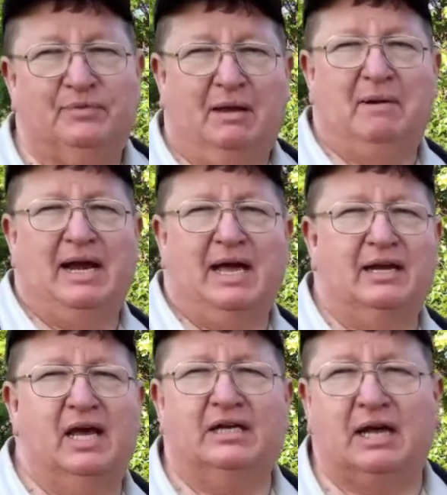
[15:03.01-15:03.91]
They may not
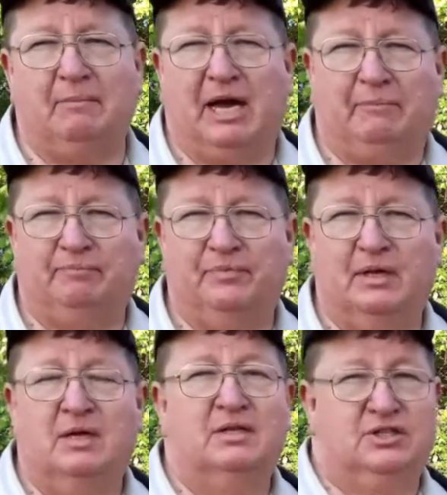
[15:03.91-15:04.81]
none come up.
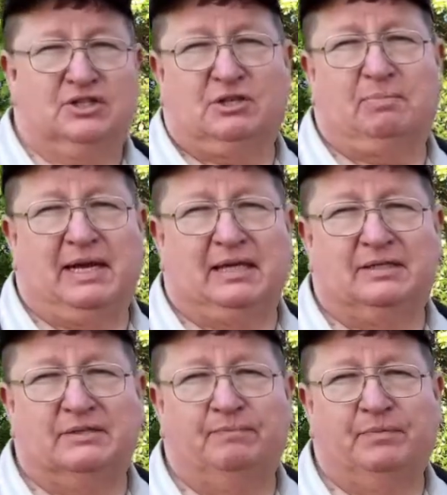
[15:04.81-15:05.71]
Just
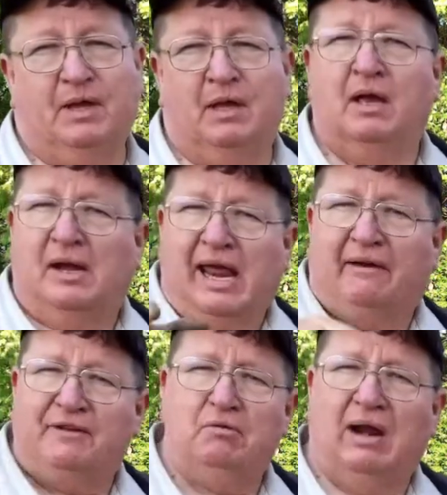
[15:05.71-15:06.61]
depends. Now,
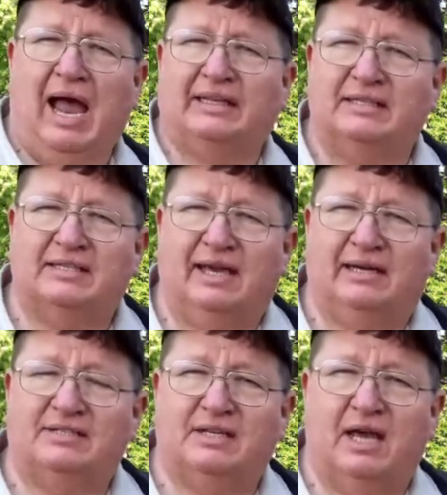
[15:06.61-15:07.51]
if you like this
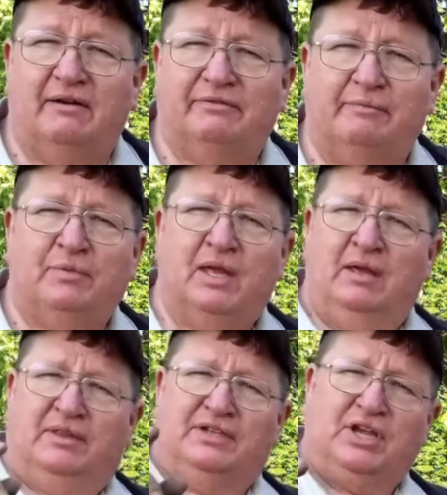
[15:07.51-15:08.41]
kind of stuff,
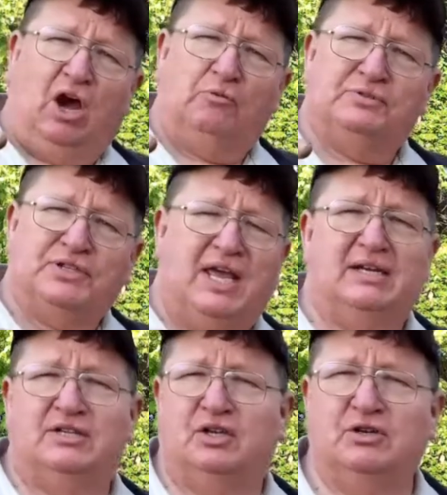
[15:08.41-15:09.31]
this
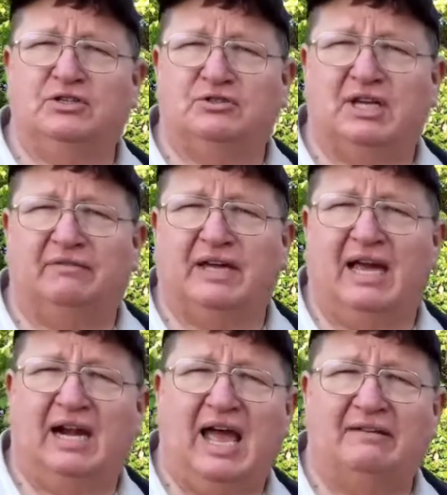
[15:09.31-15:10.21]
homesteading, do-it-yourself
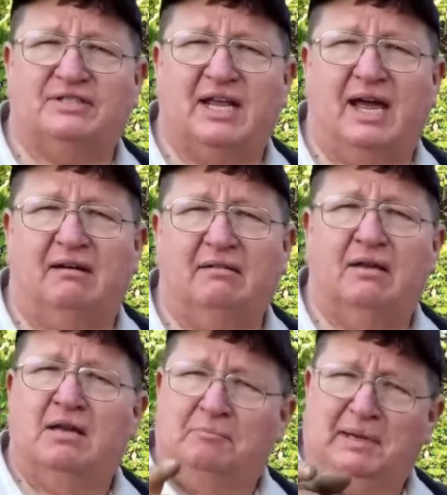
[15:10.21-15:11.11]
kind of lifestyle,
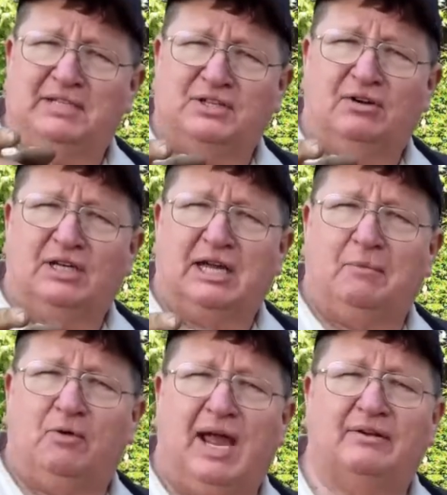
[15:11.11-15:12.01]
be certain to come
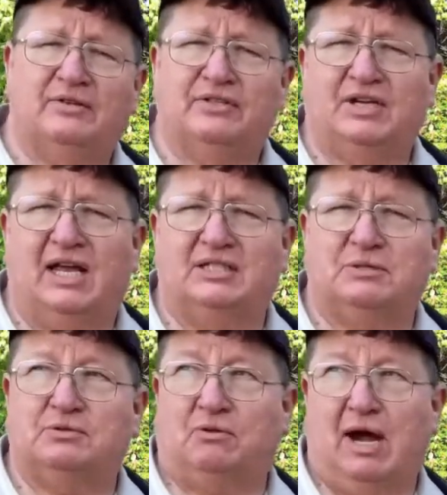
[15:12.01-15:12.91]
on out to the channel and
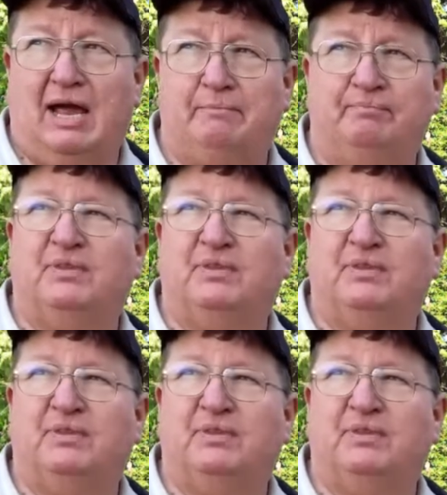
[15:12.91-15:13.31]
subscribe.